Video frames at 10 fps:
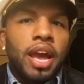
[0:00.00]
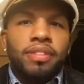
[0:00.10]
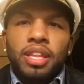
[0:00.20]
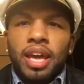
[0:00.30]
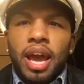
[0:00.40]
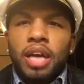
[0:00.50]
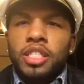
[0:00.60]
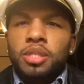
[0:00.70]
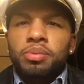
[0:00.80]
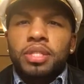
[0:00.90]
After that, I
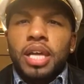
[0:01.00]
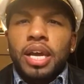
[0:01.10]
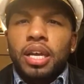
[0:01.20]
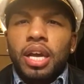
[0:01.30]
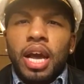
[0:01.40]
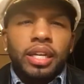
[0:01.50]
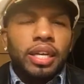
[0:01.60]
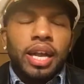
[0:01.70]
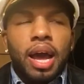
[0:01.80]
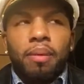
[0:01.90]
just was like, kind of
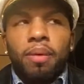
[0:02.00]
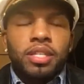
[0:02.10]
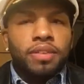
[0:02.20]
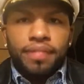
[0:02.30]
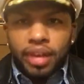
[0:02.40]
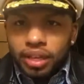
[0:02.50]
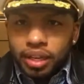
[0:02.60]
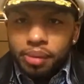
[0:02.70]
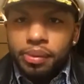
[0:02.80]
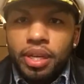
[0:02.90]
wasn't
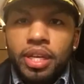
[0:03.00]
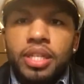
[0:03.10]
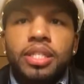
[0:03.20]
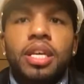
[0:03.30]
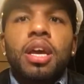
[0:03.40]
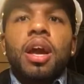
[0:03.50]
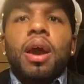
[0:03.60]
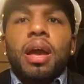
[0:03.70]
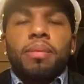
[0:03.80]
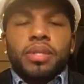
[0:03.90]
feeling it because
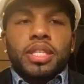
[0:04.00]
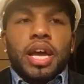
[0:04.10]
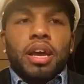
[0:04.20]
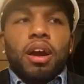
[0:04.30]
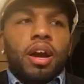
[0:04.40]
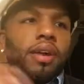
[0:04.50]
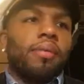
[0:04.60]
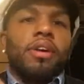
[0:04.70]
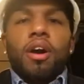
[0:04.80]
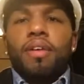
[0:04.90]
it was like, all right,
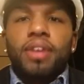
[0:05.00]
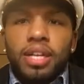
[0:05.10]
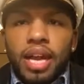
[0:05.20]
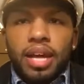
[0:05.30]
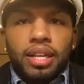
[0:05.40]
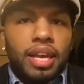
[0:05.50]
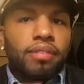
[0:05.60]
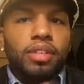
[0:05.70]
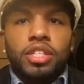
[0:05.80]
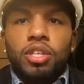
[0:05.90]
we already not like
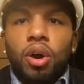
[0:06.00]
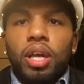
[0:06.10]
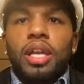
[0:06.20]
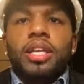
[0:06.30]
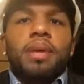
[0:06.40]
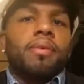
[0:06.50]
really talking like that.